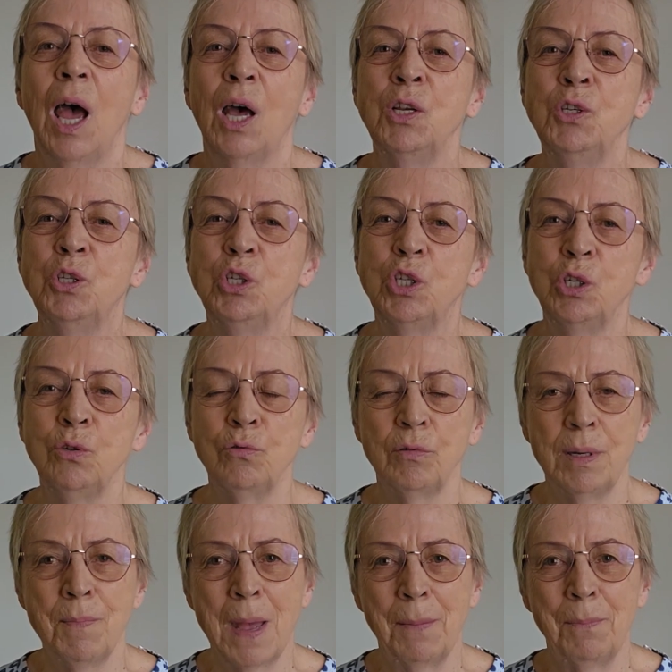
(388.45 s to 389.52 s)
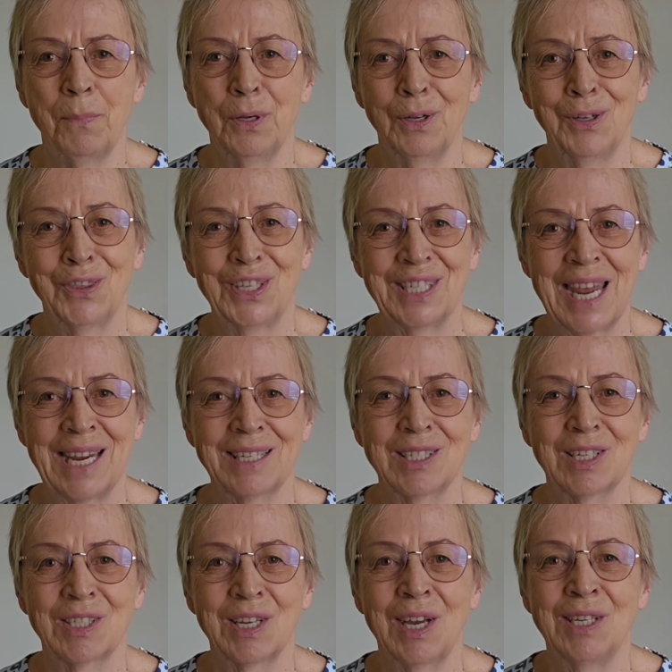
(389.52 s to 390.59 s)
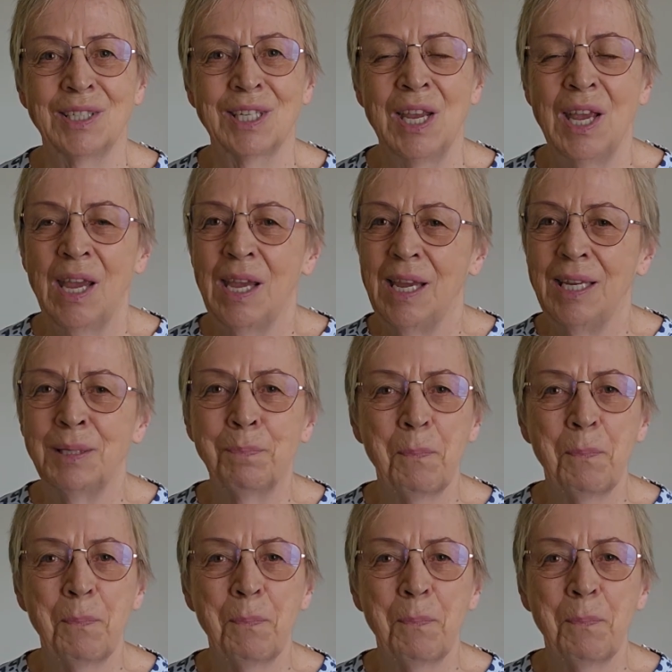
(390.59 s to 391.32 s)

And do remember that exercise is